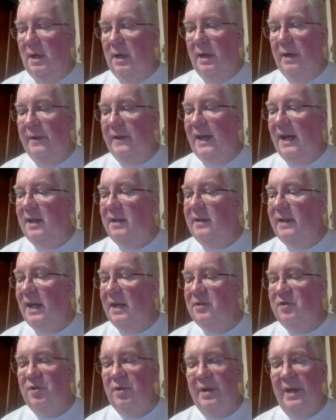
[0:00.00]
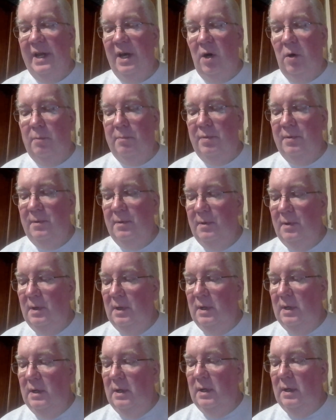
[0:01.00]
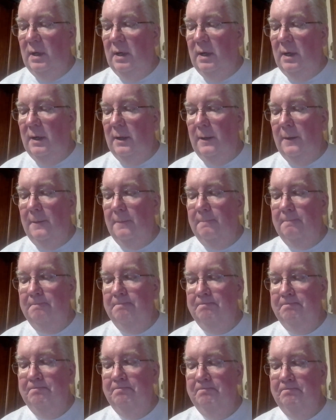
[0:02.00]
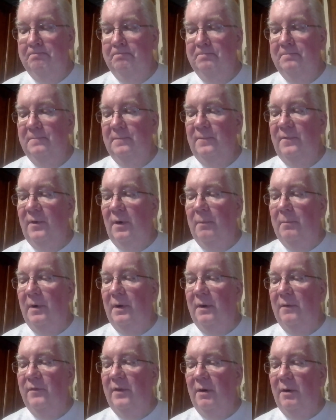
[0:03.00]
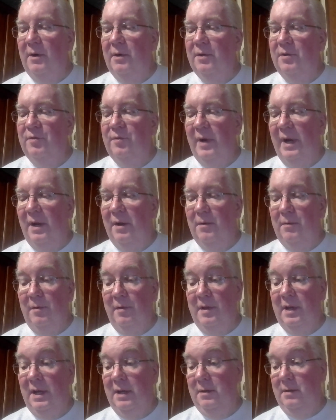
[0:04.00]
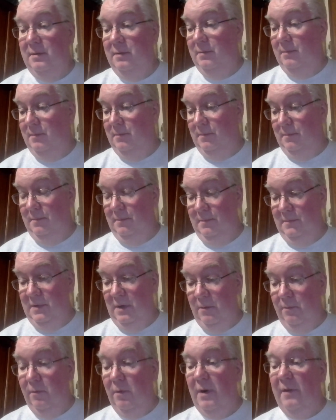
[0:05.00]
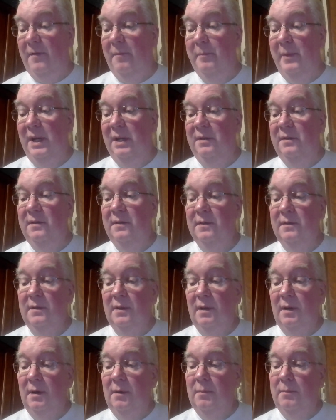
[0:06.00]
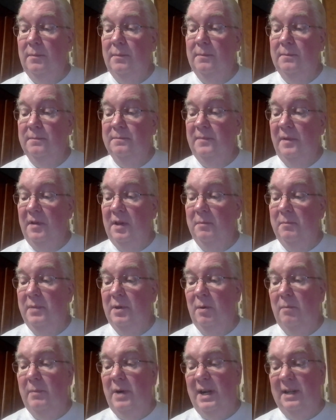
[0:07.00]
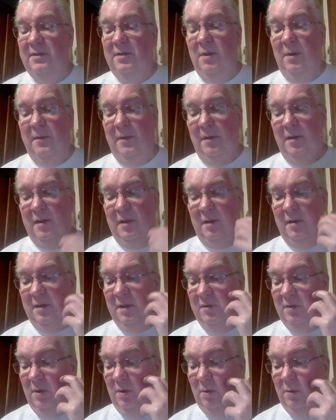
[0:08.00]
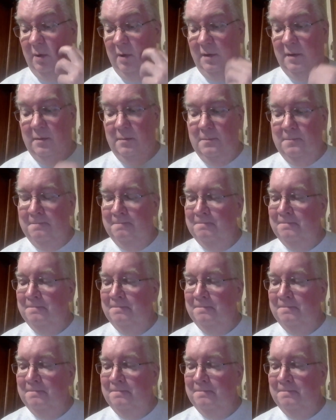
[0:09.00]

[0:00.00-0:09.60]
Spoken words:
That should help. Um, from a very good trainer who's had a rough meet. See Belmont 2 for 62 is